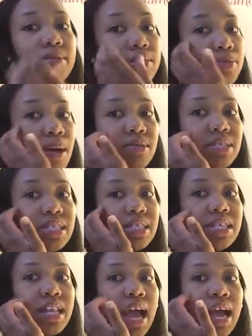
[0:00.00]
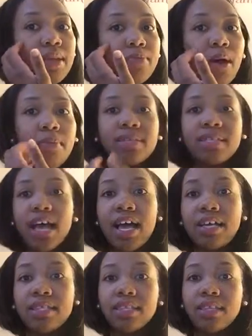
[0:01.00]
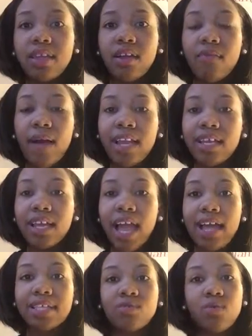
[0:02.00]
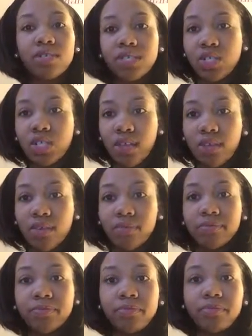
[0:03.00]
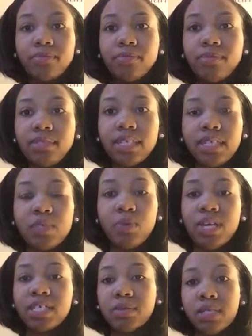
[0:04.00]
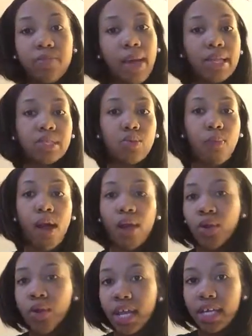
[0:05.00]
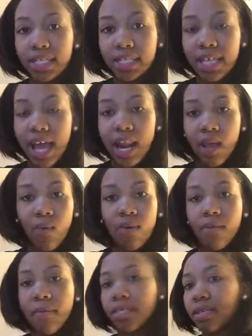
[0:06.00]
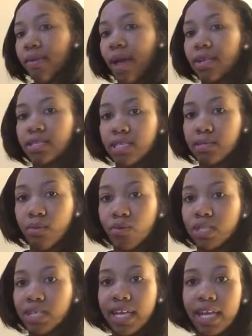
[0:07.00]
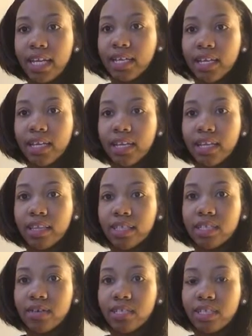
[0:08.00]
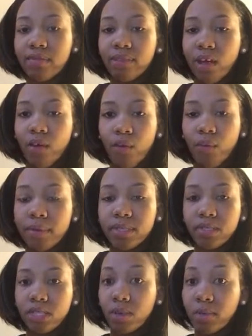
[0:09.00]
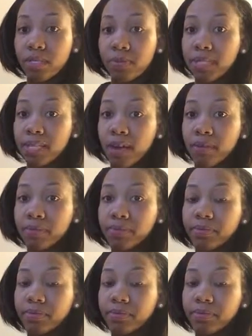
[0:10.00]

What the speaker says: Spouses did not publicize their violent acts towards each other. This brings it back to modern day society where domestic violence is mostly hidden in the secrecy of their home until someone speaks out.